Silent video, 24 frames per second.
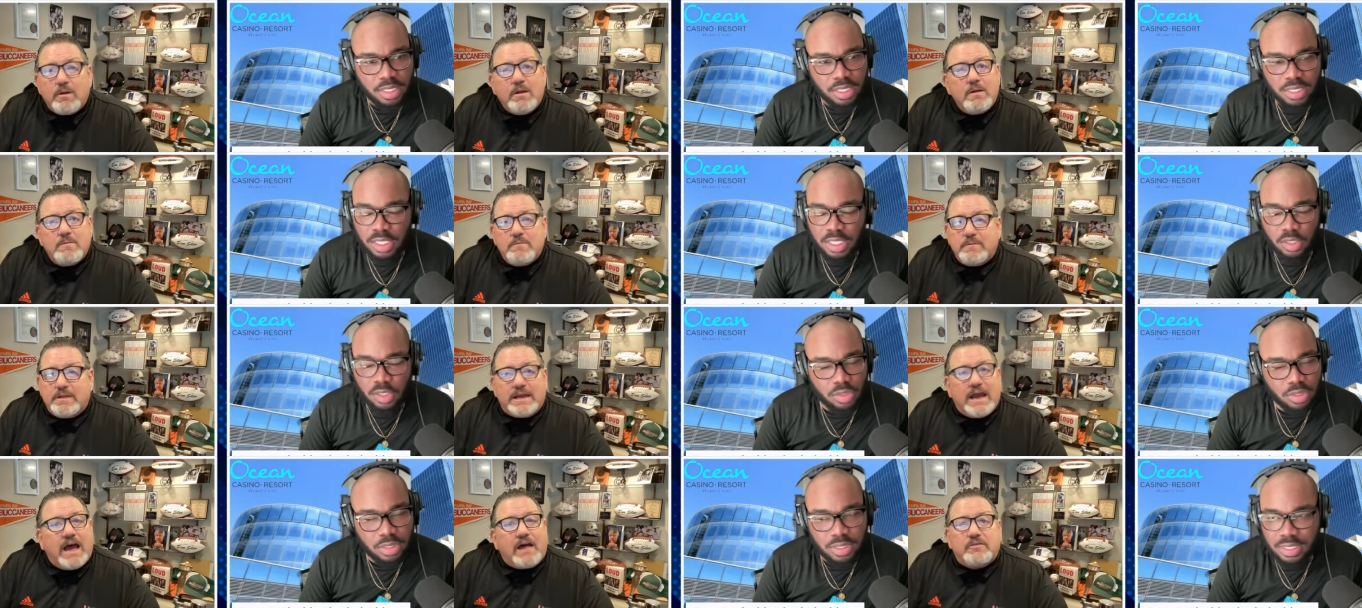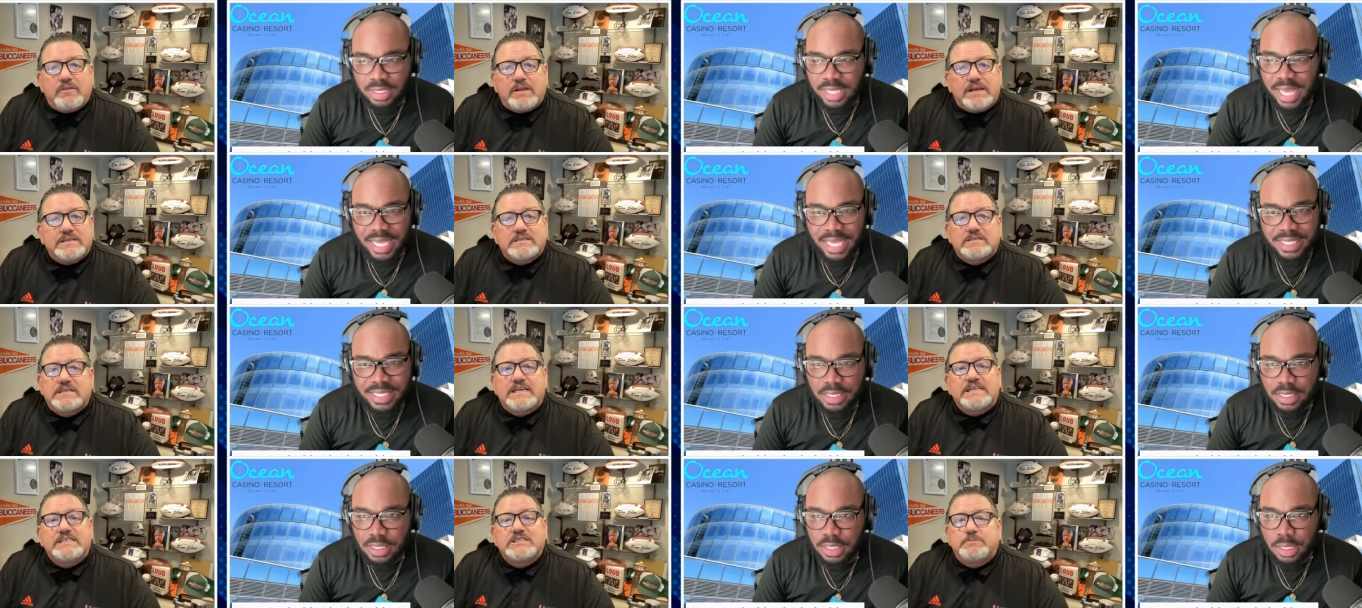Speaker 1: Still. Healthy
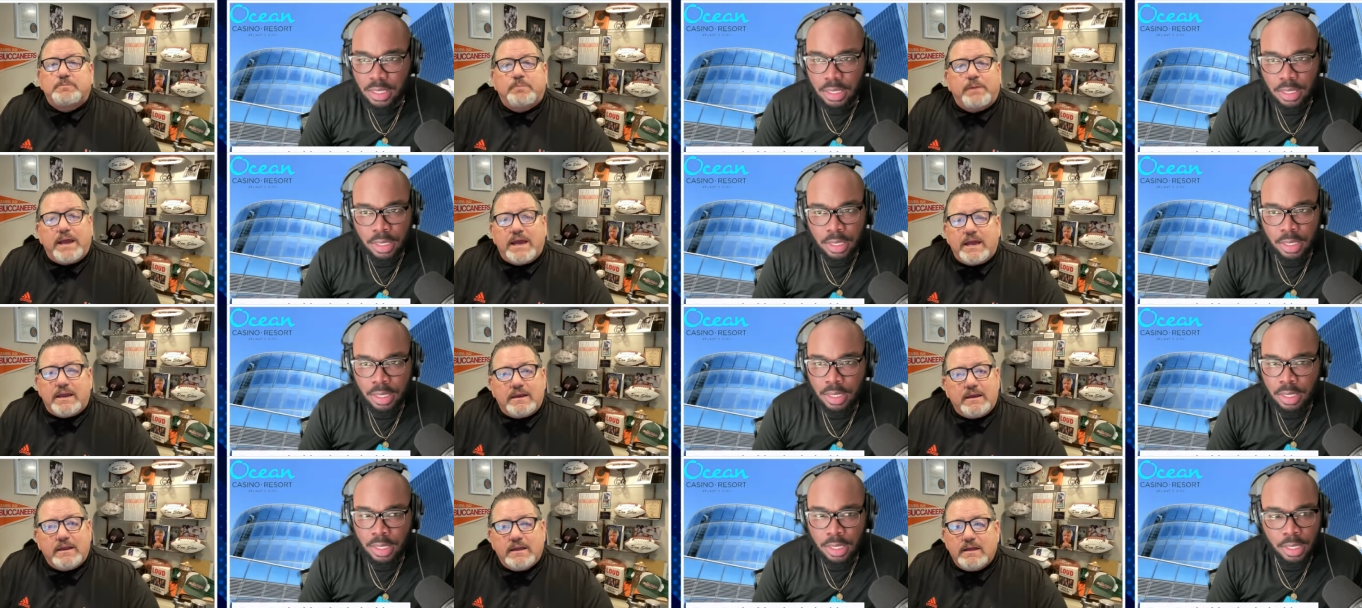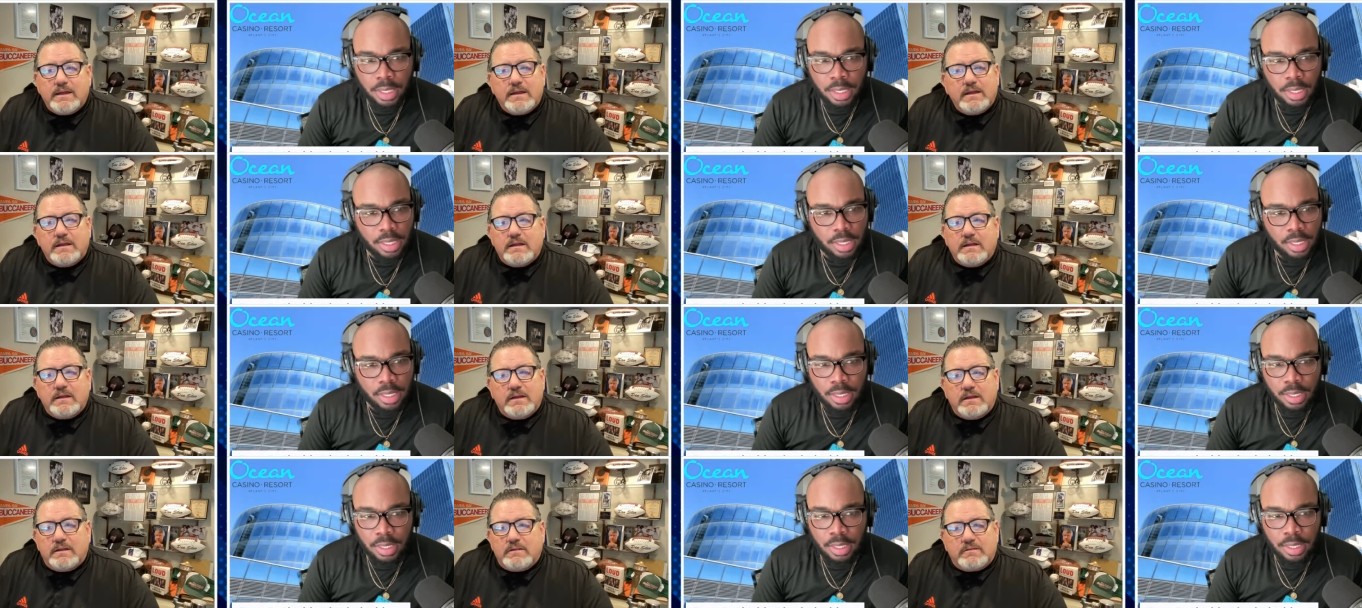as he's been
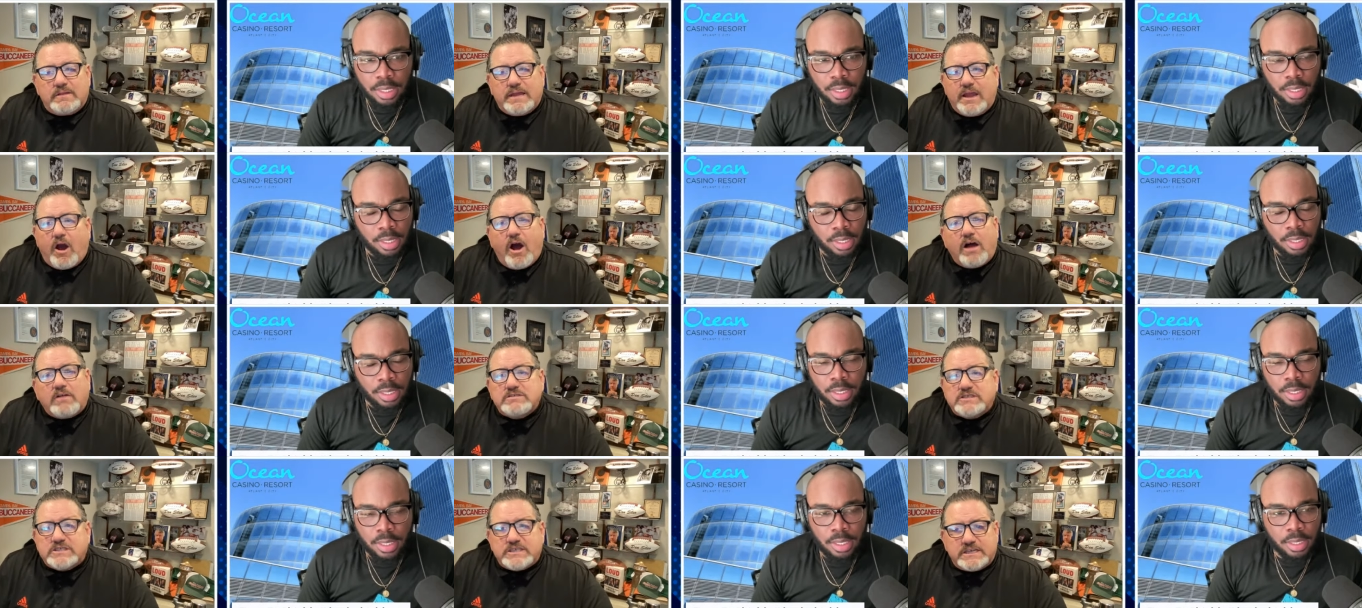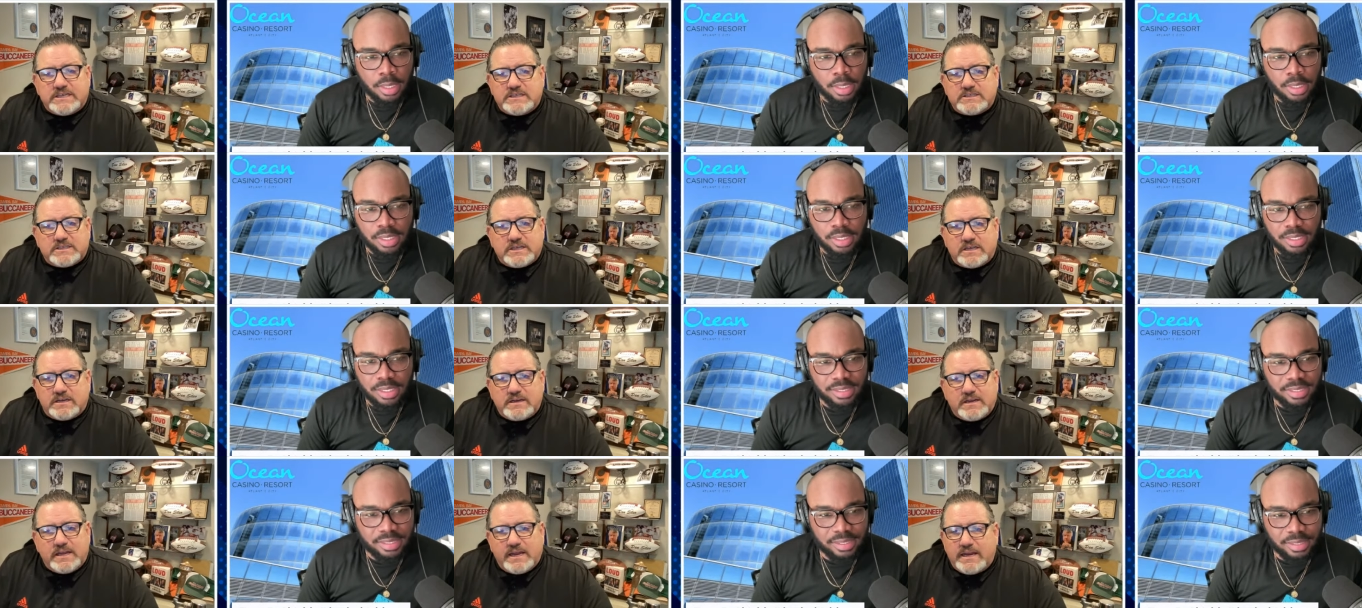the
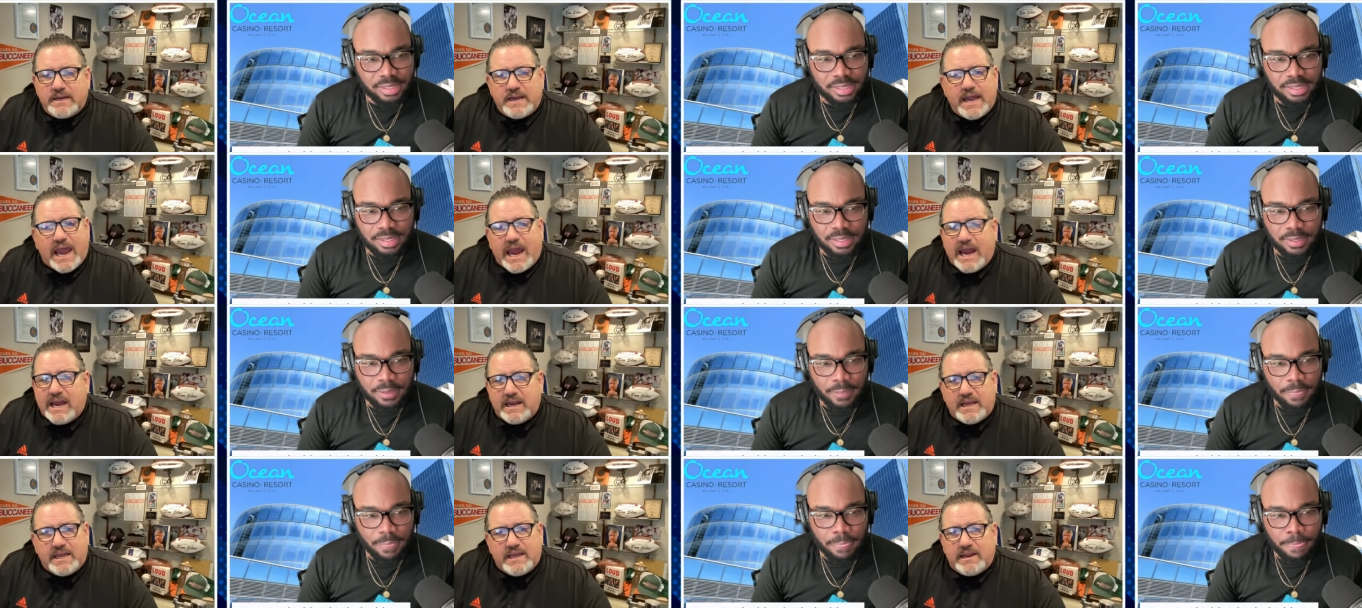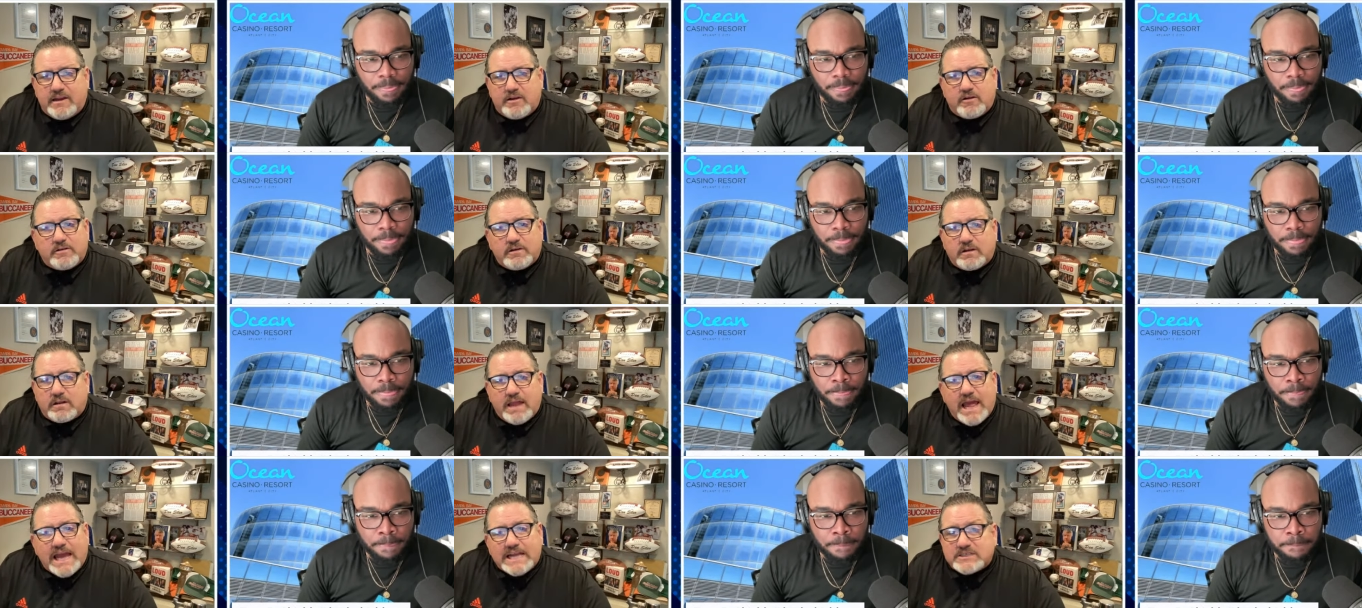offseason in any year in
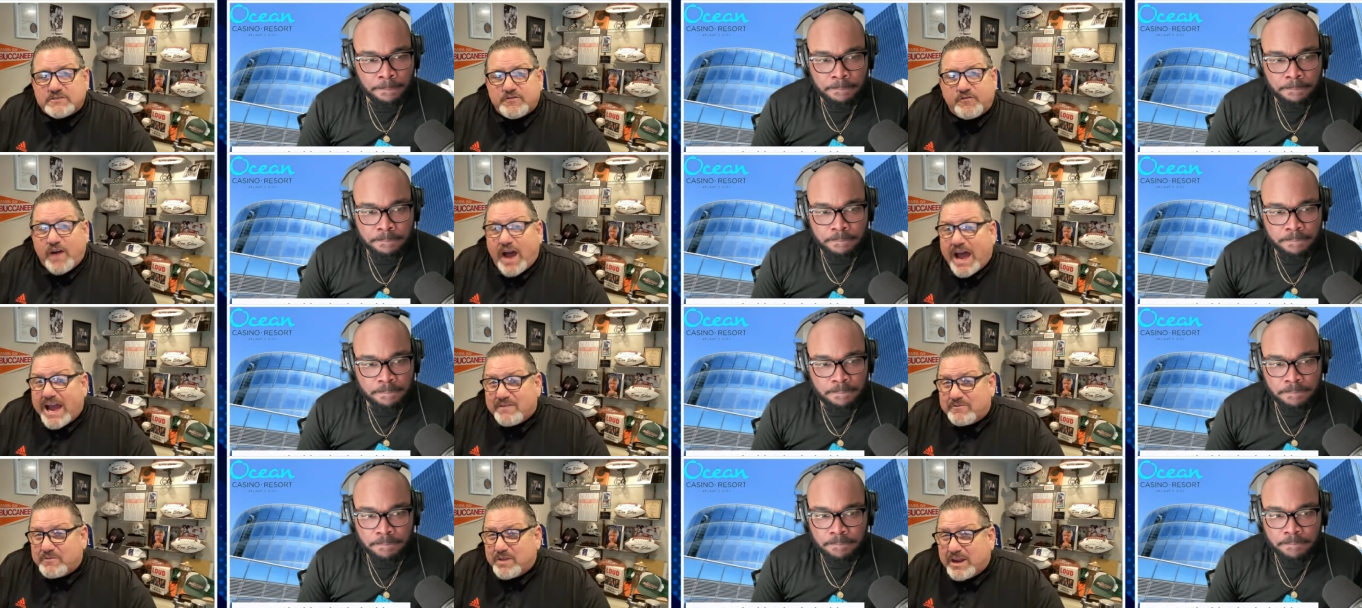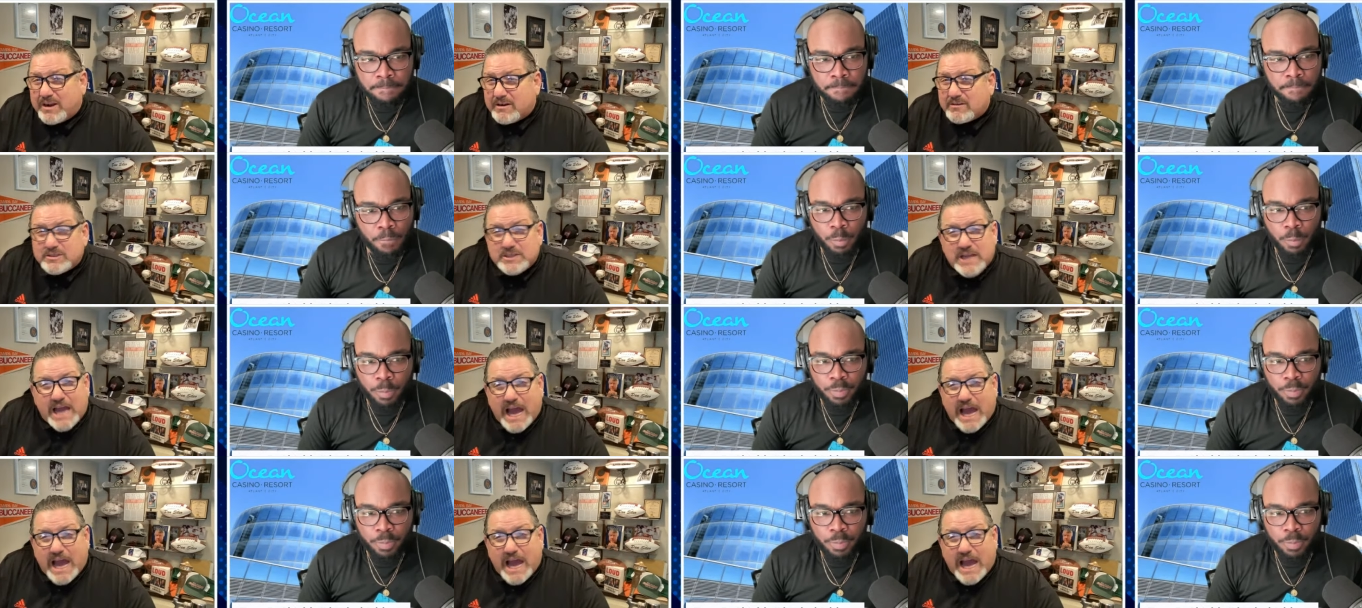the last five years.